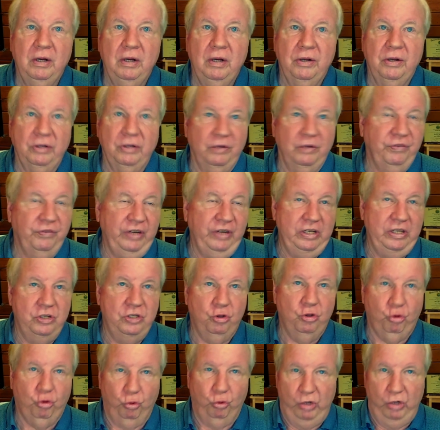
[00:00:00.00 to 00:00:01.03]
Now, phase
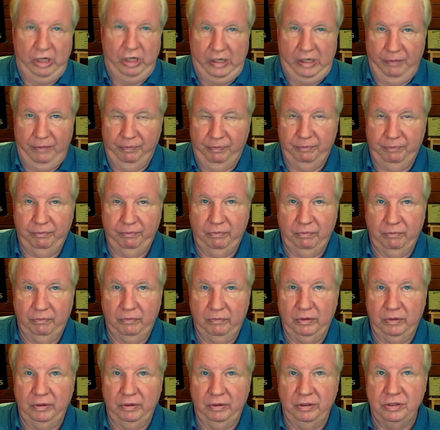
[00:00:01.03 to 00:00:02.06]
3.
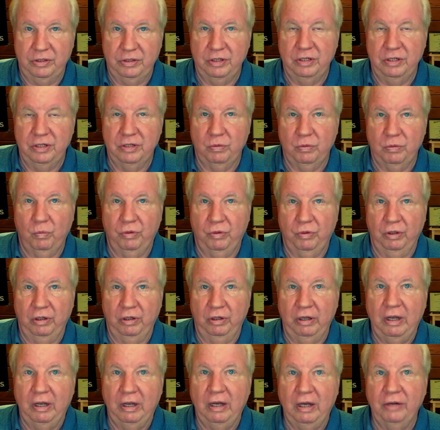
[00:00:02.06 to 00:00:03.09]
This is the
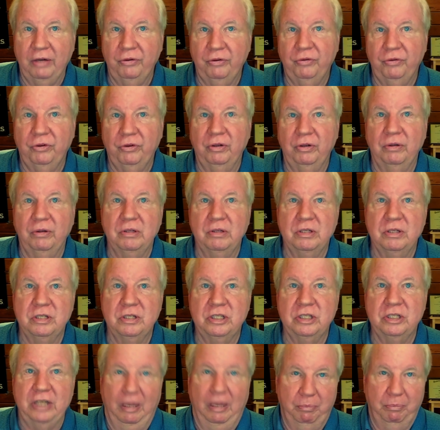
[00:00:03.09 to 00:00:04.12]
last
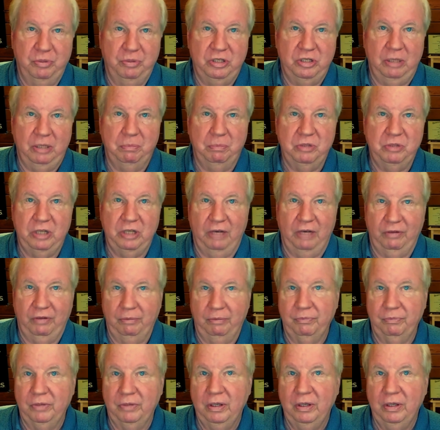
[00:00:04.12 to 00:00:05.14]
step, step
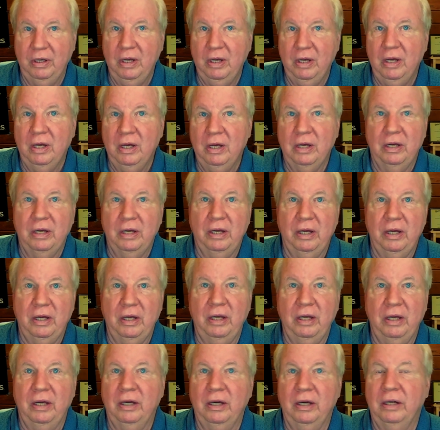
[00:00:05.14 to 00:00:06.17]
7,
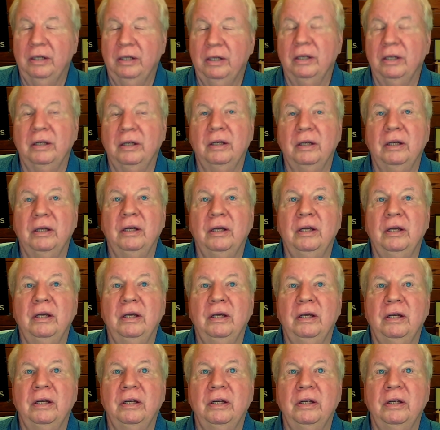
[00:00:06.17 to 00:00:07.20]
and
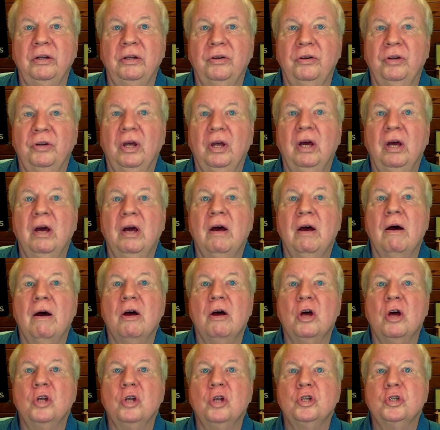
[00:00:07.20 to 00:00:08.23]
it is
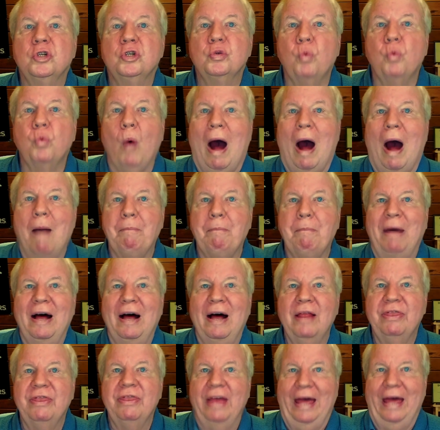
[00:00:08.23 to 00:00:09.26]
swap
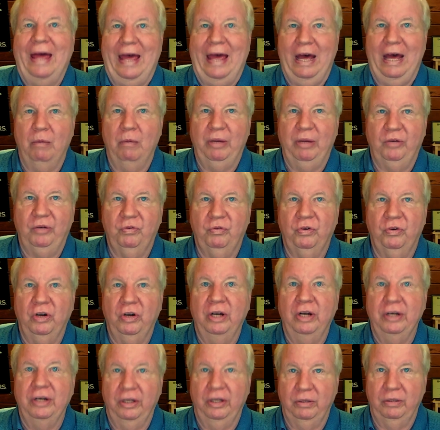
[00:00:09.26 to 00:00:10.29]
the habit for
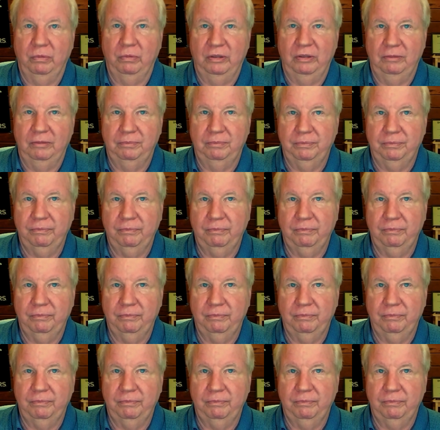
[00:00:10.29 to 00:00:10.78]
another one.